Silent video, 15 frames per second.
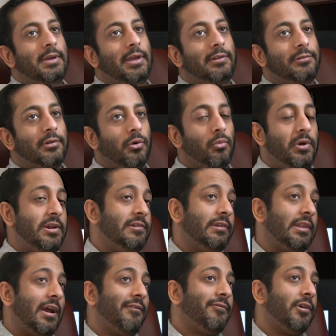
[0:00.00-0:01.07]
And so
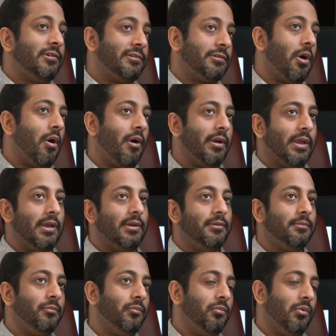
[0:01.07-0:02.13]
reaching that first target
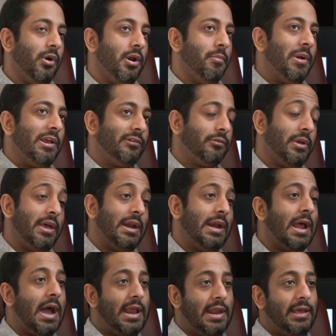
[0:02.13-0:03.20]
where you're basically at a
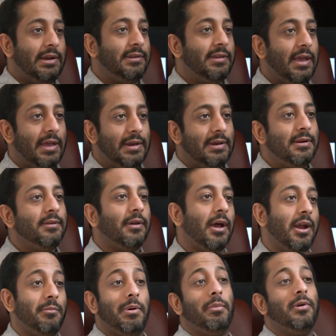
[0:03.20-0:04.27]
9 out of 10,
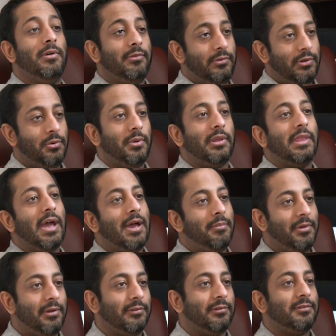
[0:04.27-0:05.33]
I remember doing
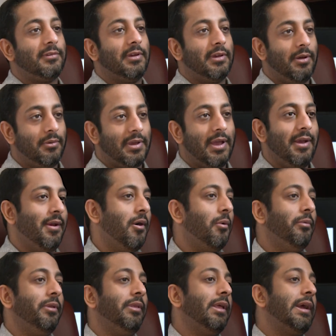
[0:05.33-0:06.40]
that because it's like, okay,
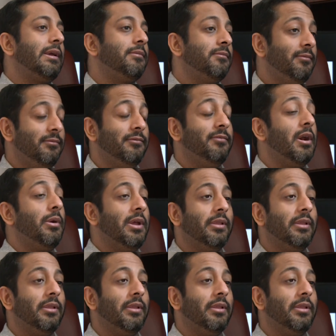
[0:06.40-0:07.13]
only like very